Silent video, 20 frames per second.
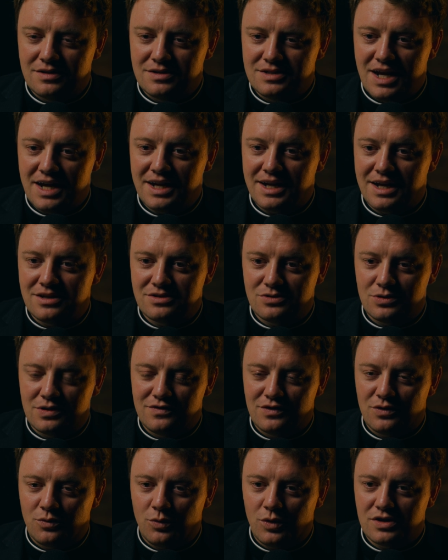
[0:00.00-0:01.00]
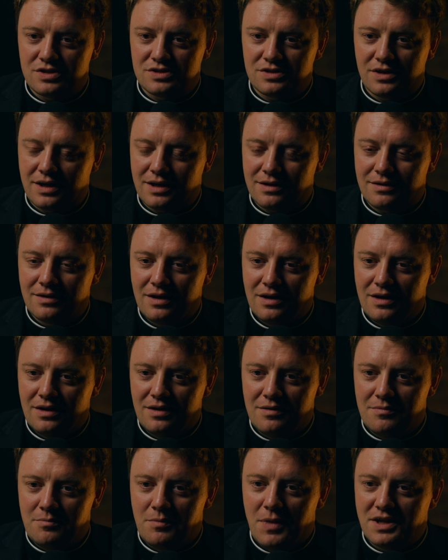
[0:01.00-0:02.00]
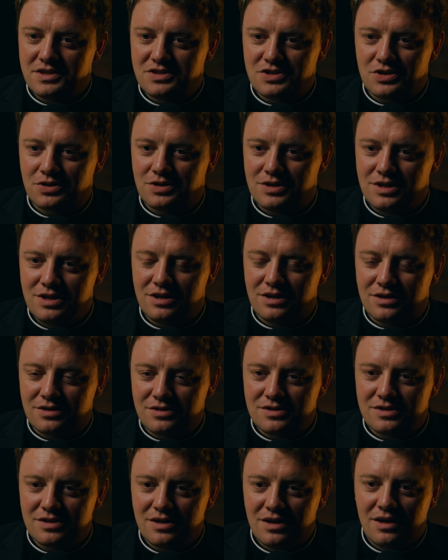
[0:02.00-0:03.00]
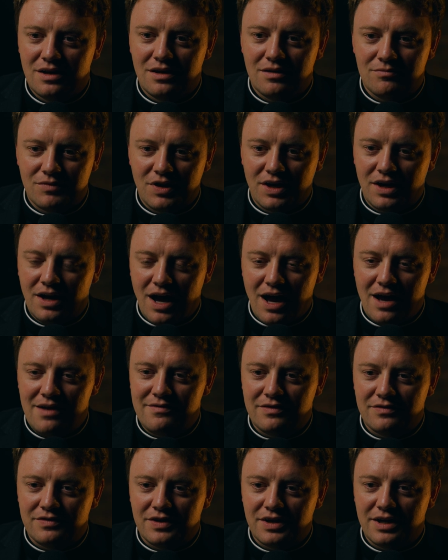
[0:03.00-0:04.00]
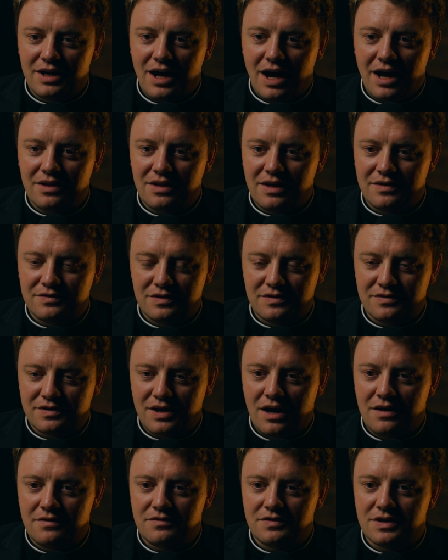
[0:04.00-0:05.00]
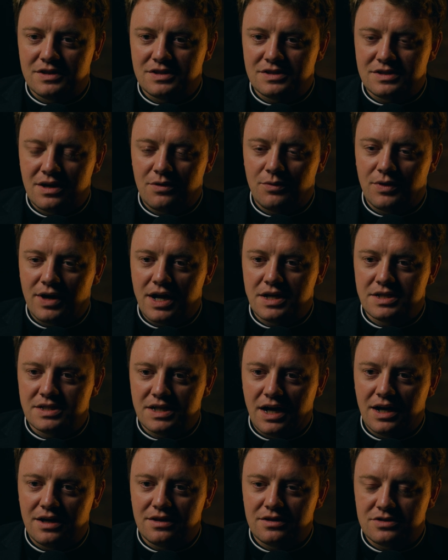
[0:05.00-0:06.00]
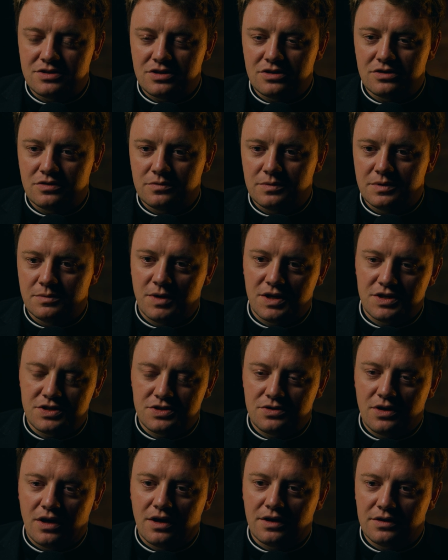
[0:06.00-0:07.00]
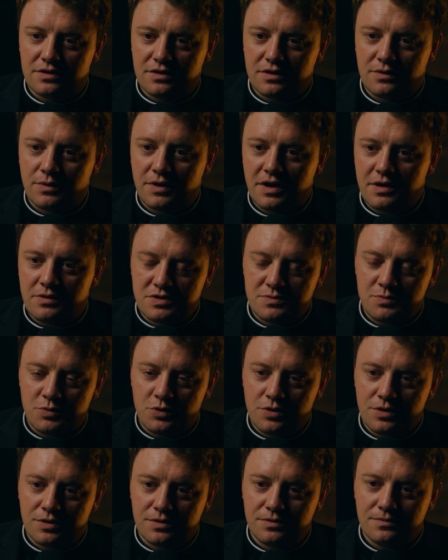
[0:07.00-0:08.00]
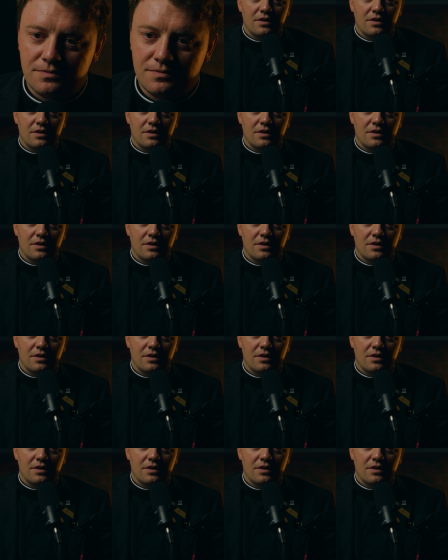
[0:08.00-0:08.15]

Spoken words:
decades or even worse, like months or years, like I have a very high level of confidence that when I die, the church will be much stronger than when I was born.